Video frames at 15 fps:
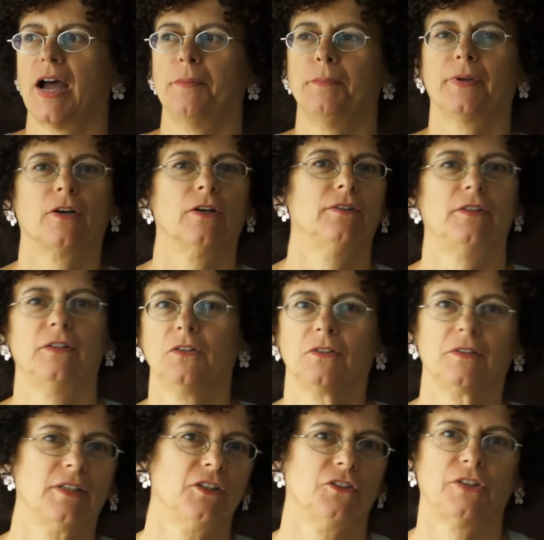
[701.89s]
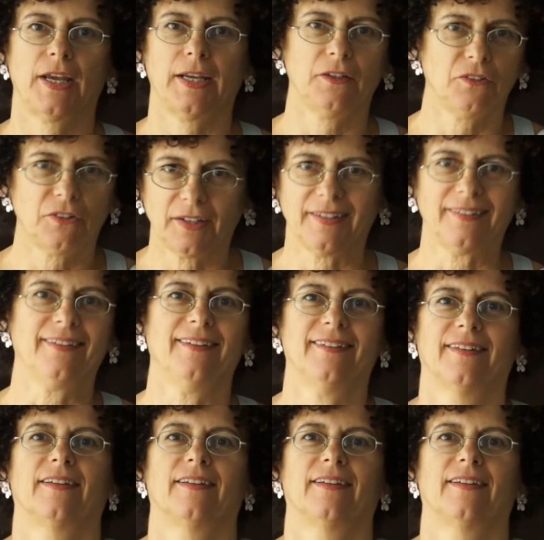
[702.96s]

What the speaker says: I'm continuously changing,